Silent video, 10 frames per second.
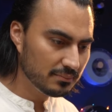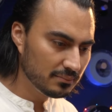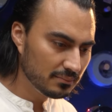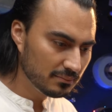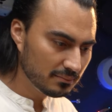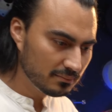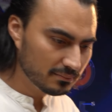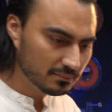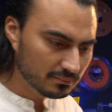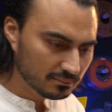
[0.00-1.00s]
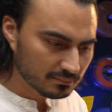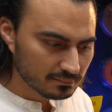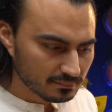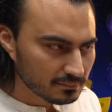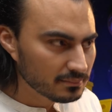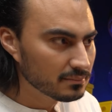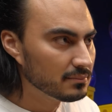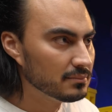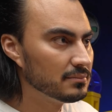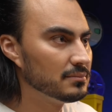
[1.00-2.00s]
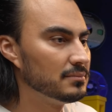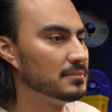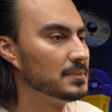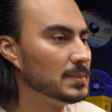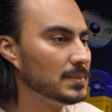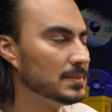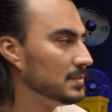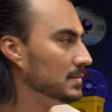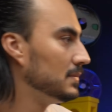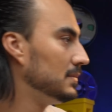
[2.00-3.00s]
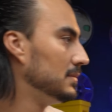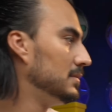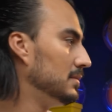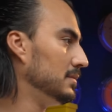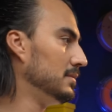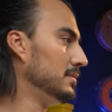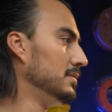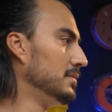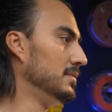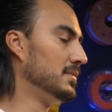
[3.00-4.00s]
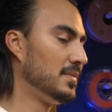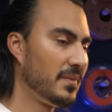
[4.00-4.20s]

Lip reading: This person isn't speaking.